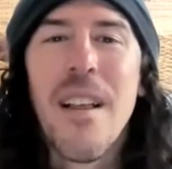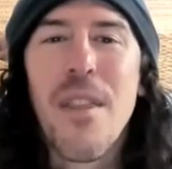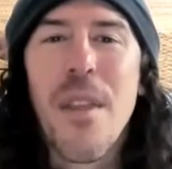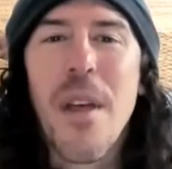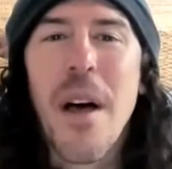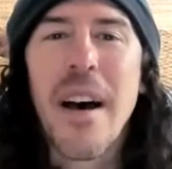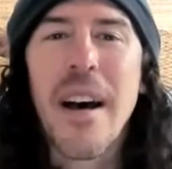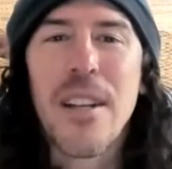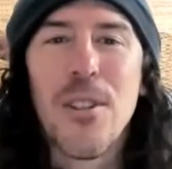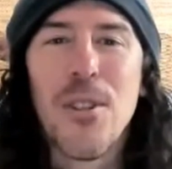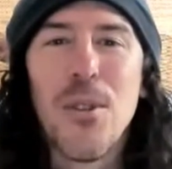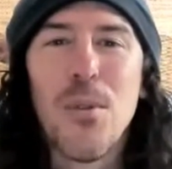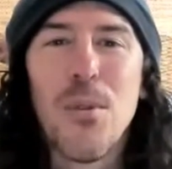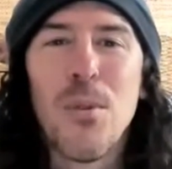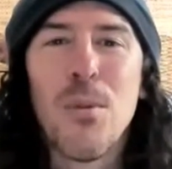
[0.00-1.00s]
that I
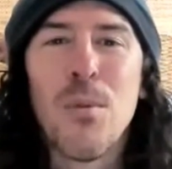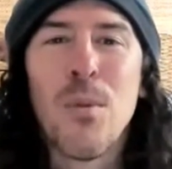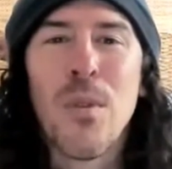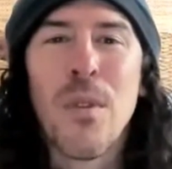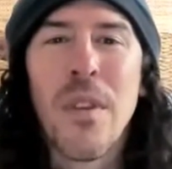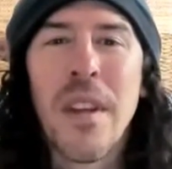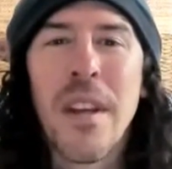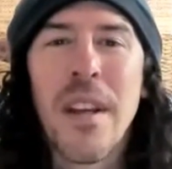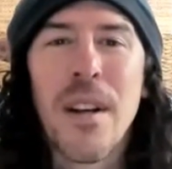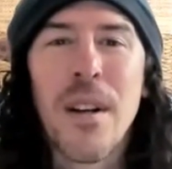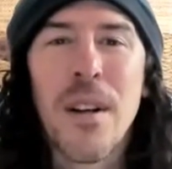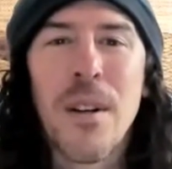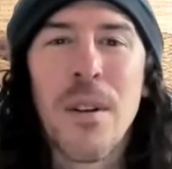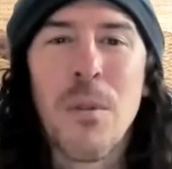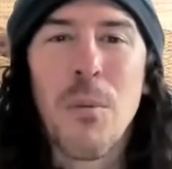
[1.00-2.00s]
knew
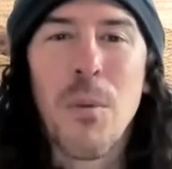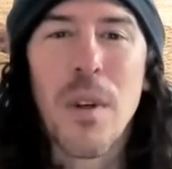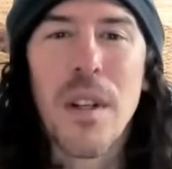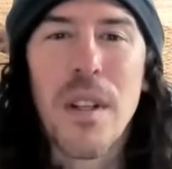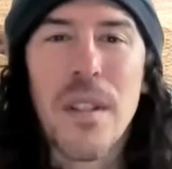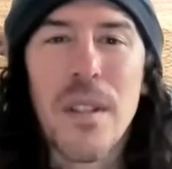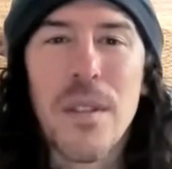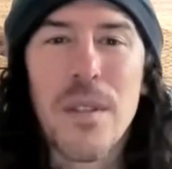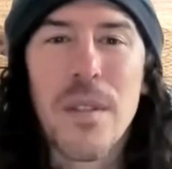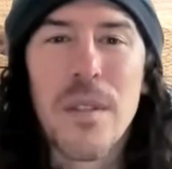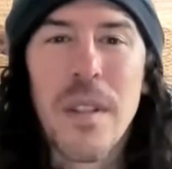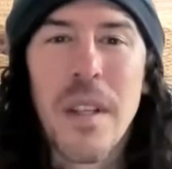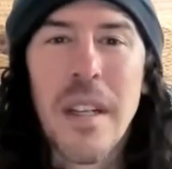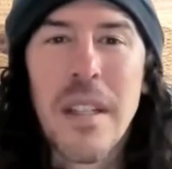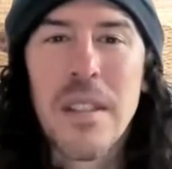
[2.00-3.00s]
there was